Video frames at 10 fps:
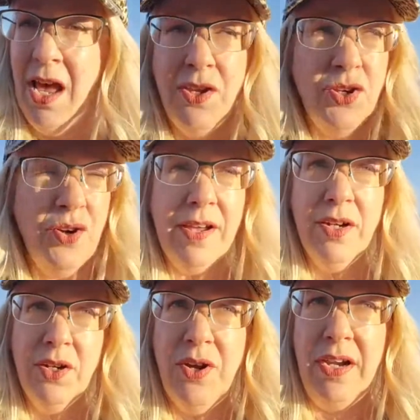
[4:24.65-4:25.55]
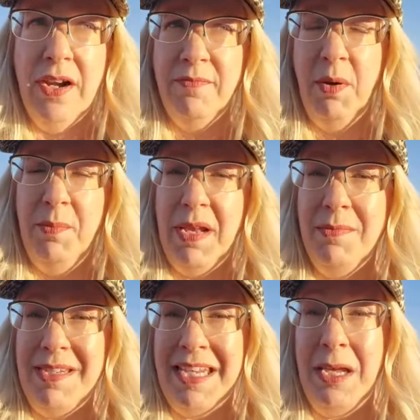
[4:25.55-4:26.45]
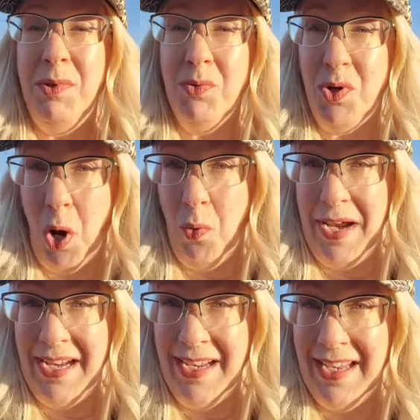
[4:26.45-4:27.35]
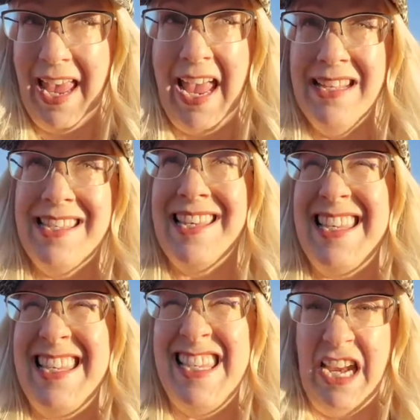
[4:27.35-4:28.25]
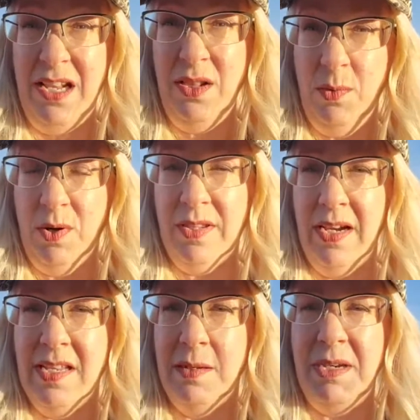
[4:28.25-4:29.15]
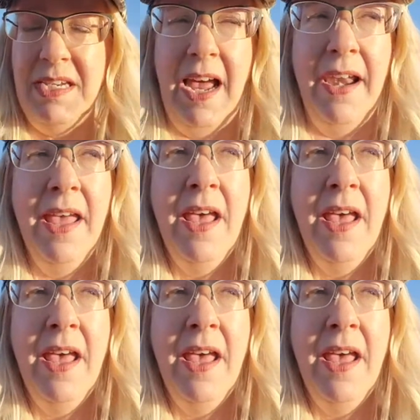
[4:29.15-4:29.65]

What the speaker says: You're not going to create enough momentum to keep you going and sustain the work that needs to be done.